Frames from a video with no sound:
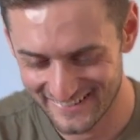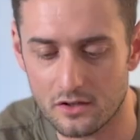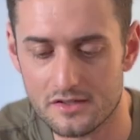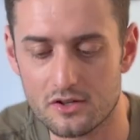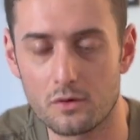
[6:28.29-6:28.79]

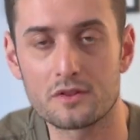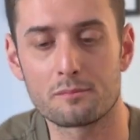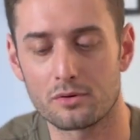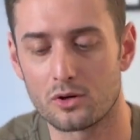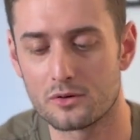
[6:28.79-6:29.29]
I'll start with the
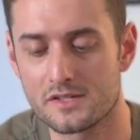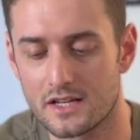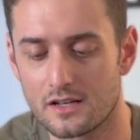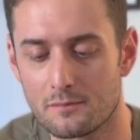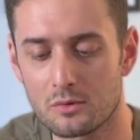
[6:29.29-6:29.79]
pros,
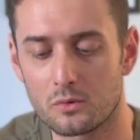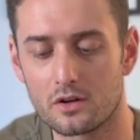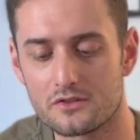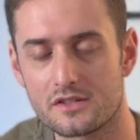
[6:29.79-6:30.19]
and number one,